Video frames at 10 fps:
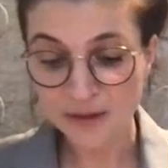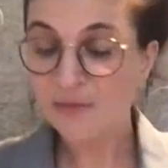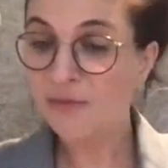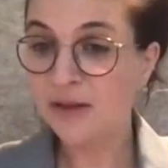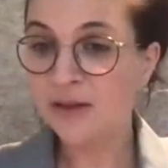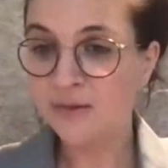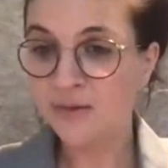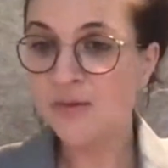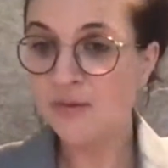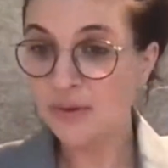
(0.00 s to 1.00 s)
find it
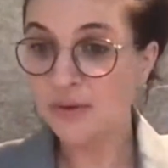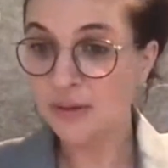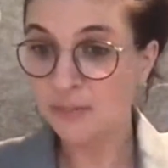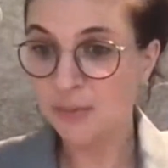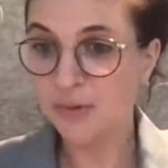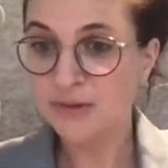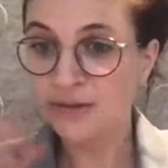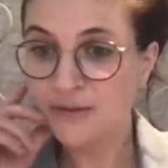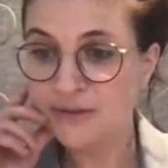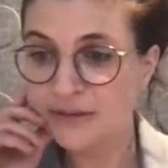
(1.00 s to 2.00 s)
also very
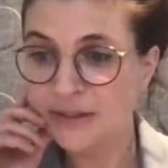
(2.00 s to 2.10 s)
important.